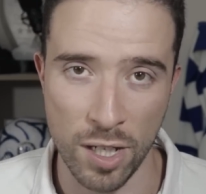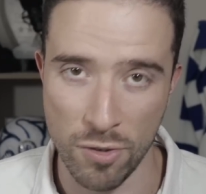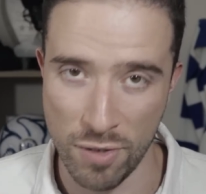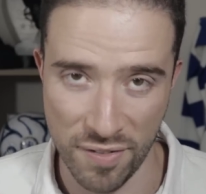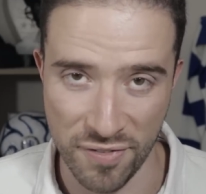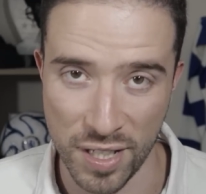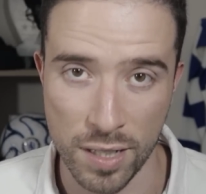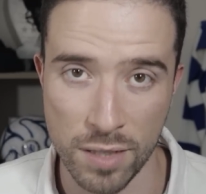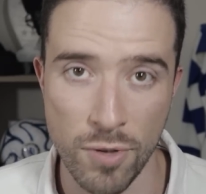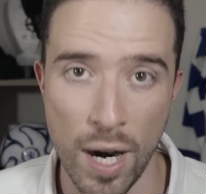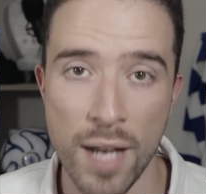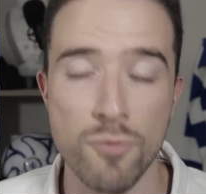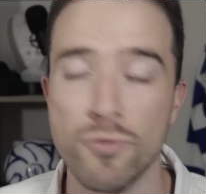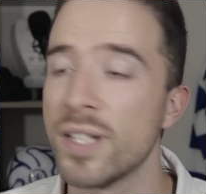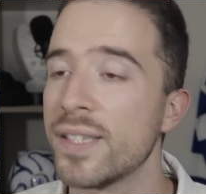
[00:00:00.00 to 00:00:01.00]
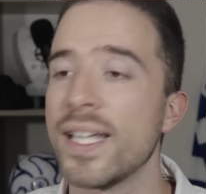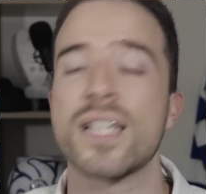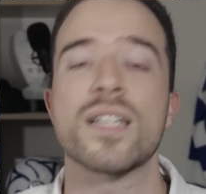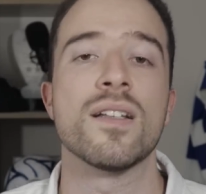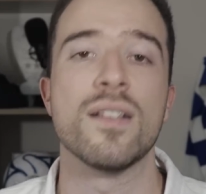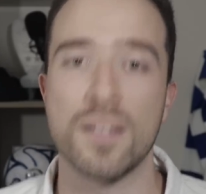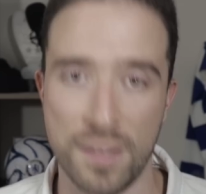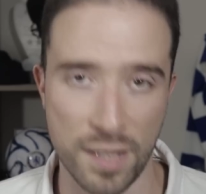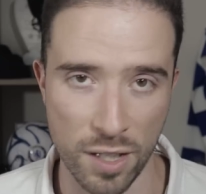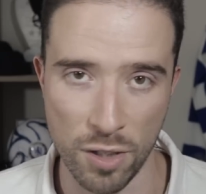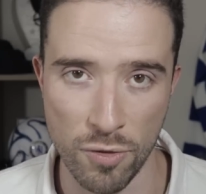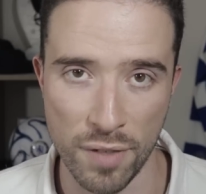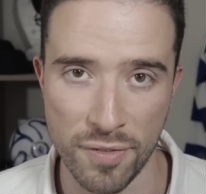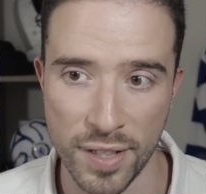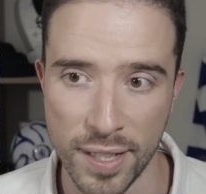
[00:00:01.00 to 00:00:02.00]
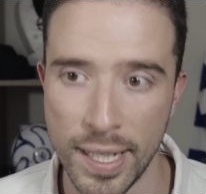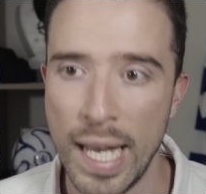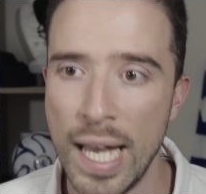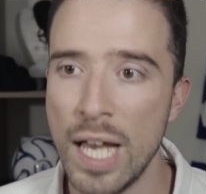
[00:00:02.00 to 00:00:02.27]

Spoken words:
horrific, right? Ridiculously horrific.